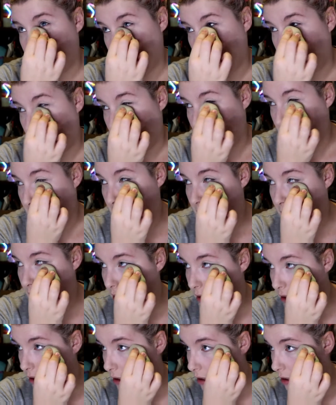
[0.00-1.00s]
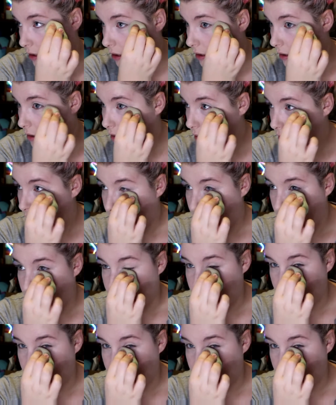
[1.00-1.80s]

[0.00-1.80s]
down a more